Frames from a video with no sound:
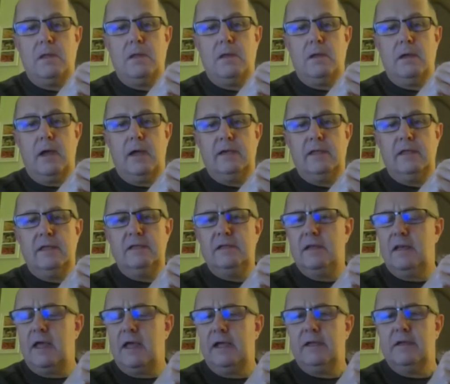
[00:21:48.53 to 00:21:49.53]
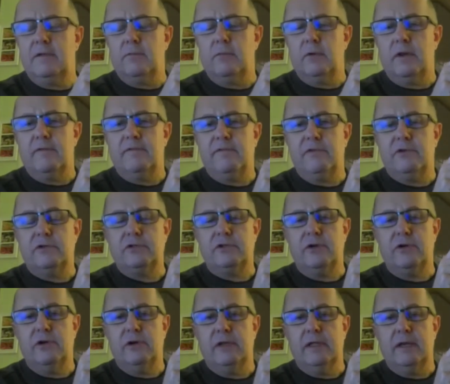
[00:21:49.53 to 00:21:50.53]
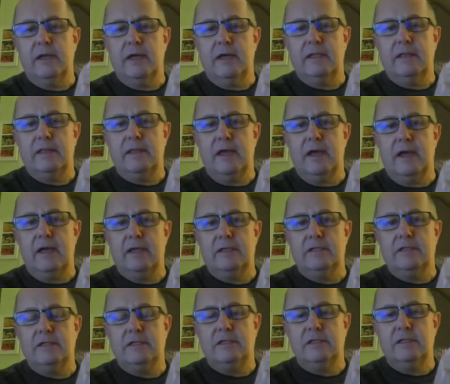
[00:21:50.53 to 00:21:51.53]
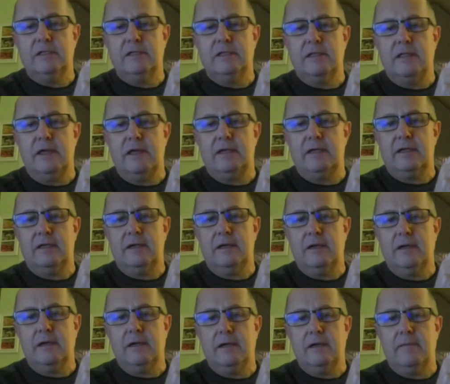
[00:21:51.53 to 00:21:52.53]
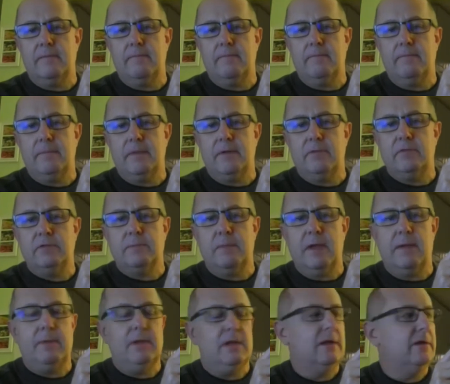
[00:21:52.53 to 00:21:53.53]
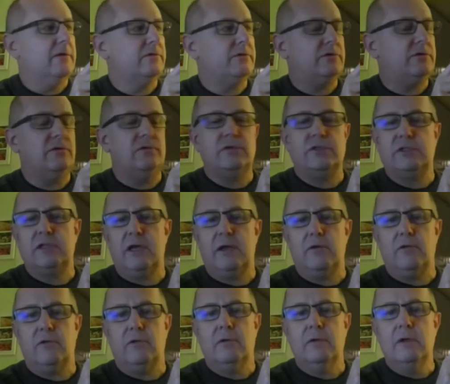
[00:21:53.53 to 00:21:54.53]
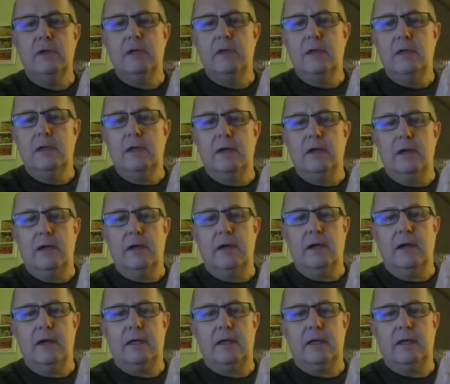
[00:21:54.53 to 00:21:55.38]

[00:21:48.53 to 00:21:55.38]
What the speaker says: I didn't like it when I first heard it. I just didn't think it was maybe a little too subtle. I